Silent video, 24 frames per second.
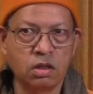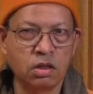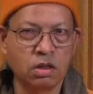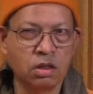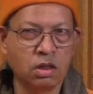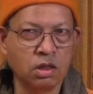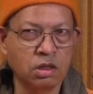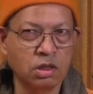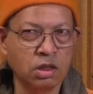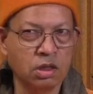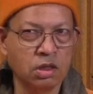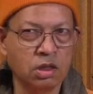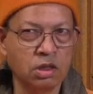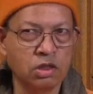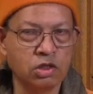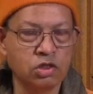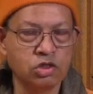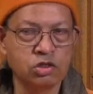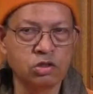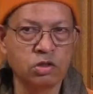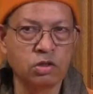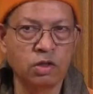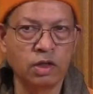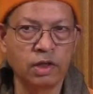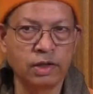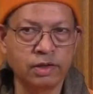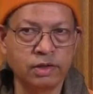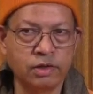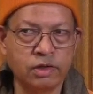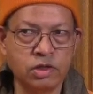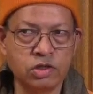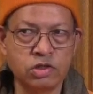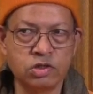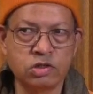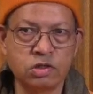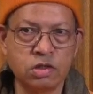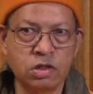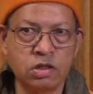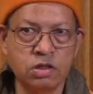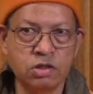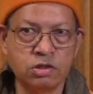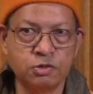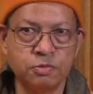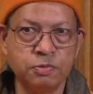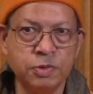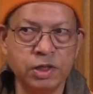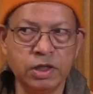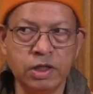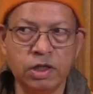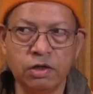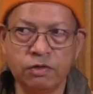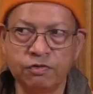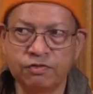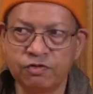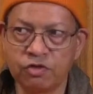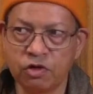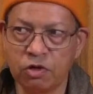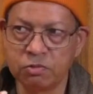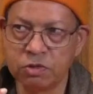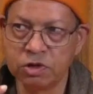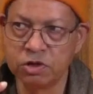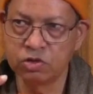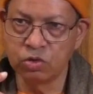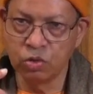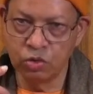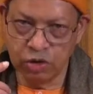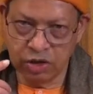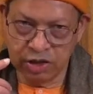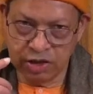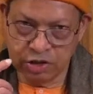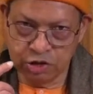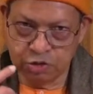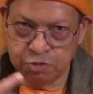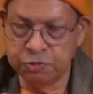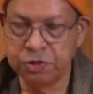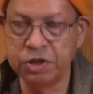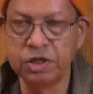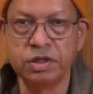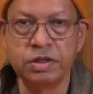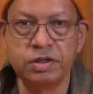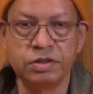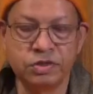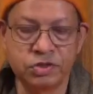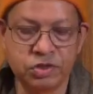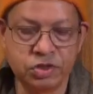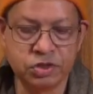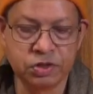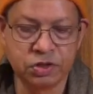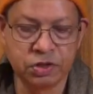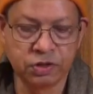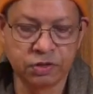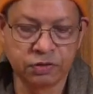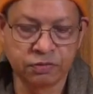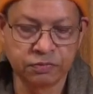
Adhar understood like this is speaking from his own experience.